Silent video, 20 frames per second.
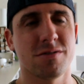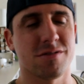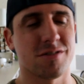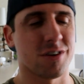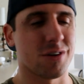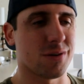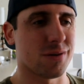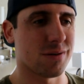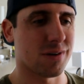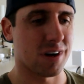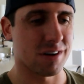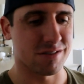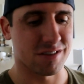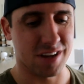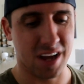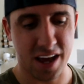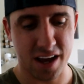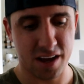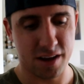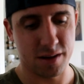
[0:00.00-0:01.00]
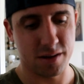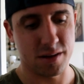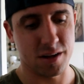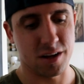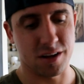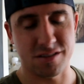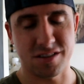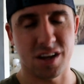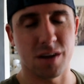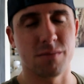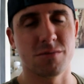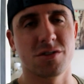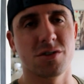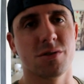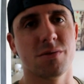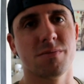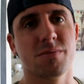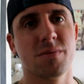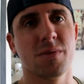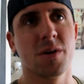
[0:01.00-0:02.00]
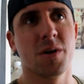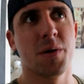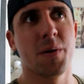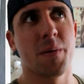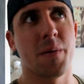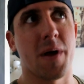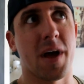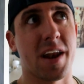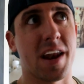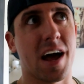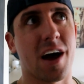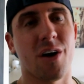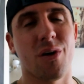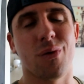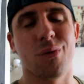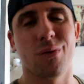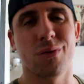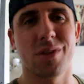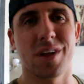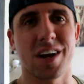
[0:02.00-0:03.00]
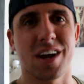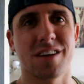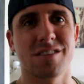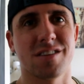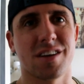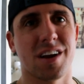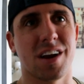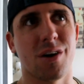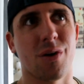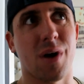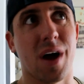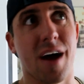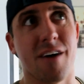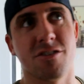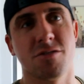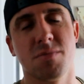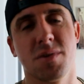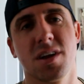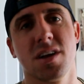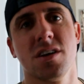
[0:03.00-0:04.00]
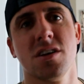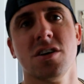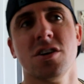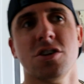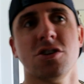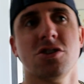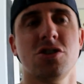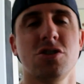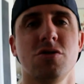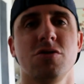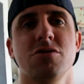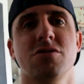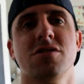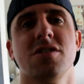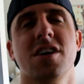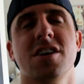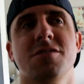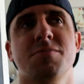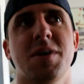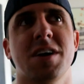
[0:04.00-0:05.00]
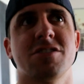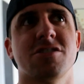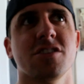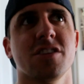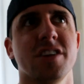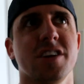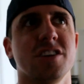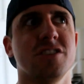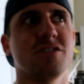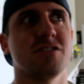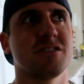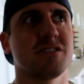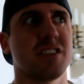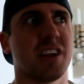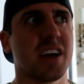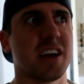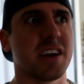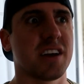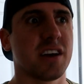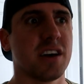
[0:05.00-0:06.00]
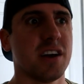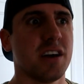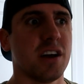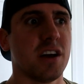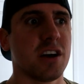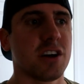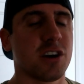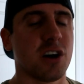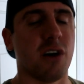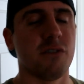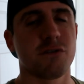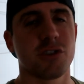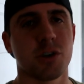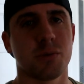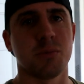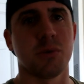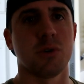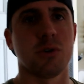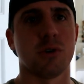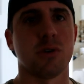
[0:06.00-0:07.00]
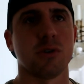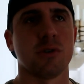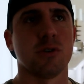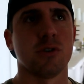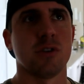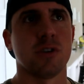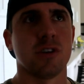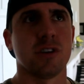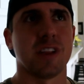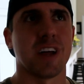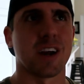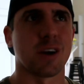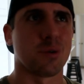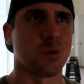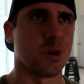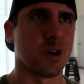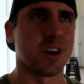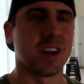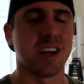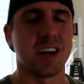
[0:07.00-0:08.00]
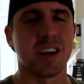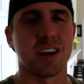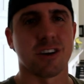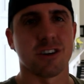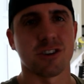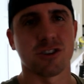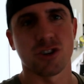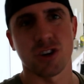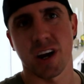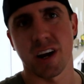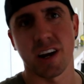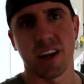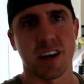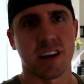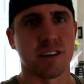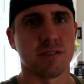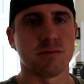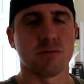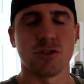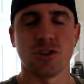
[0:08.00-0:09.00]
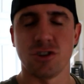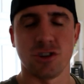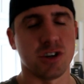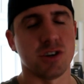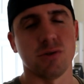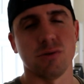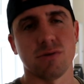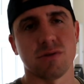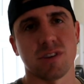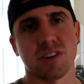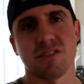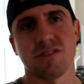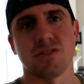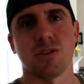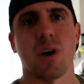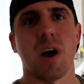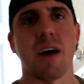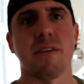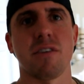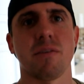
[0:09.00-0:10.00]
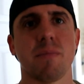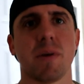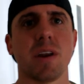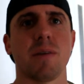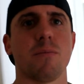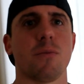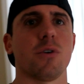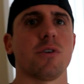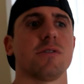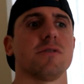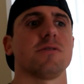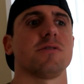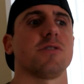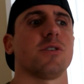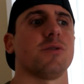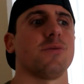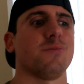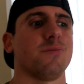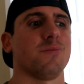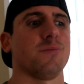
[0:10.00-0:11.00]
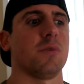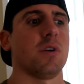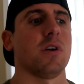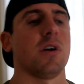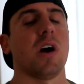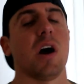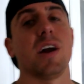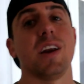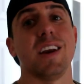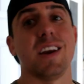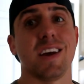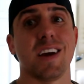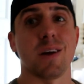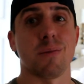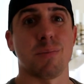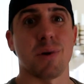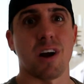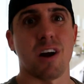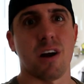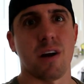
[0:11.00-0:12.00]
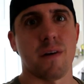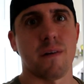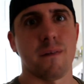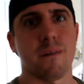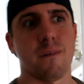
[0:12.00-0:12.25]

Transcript: so I was like, hey, I'll sell them to him. And now, like I said, I don't have as many shoes, especially just like comfortable like running or training shoes. I just don't have them anymore, so I need to get a pair.